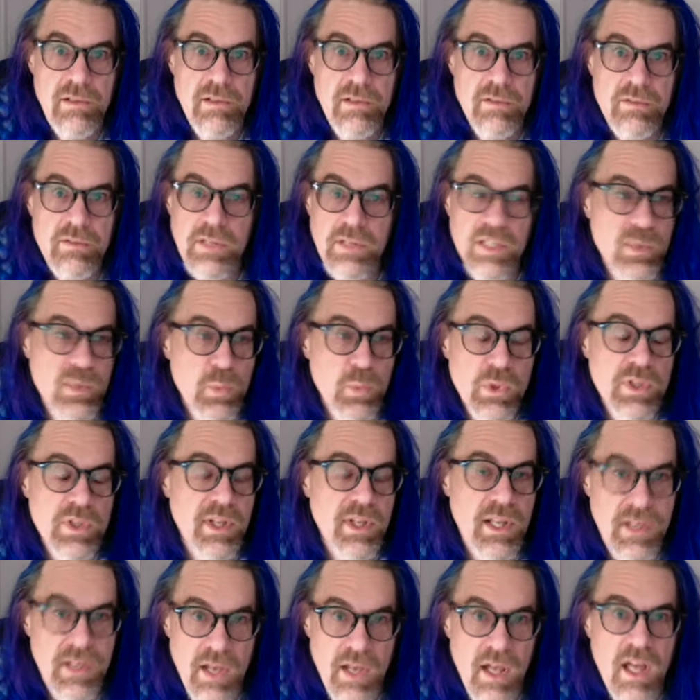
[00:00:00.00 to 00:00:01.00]
These weren't
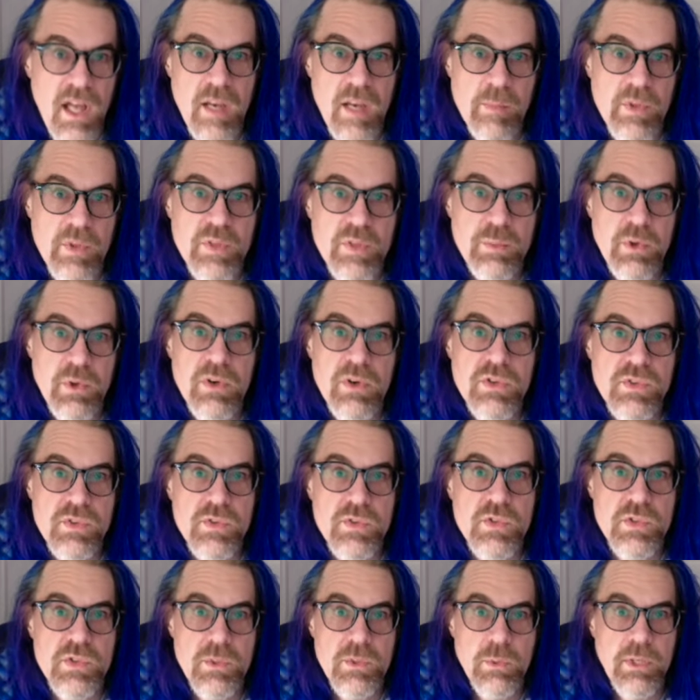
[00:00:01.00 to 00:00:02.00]
anonymous
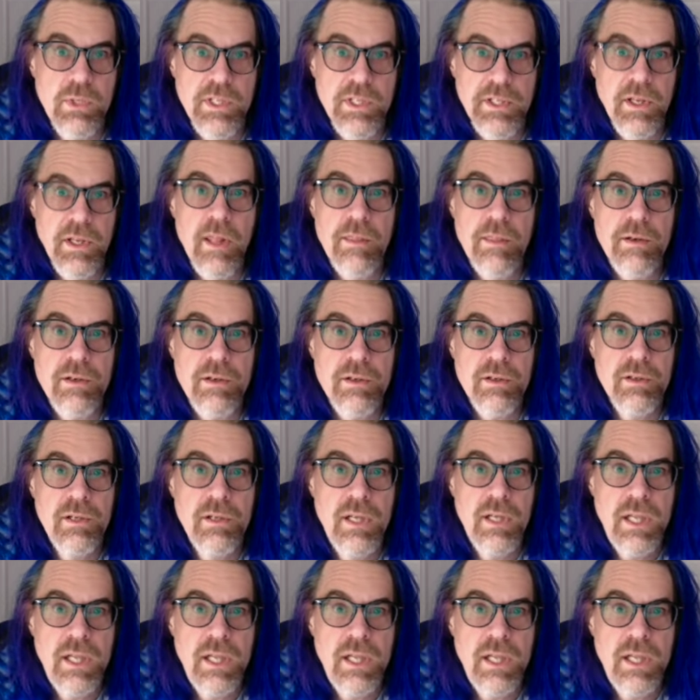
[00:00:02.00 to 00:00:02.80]
persons to one another.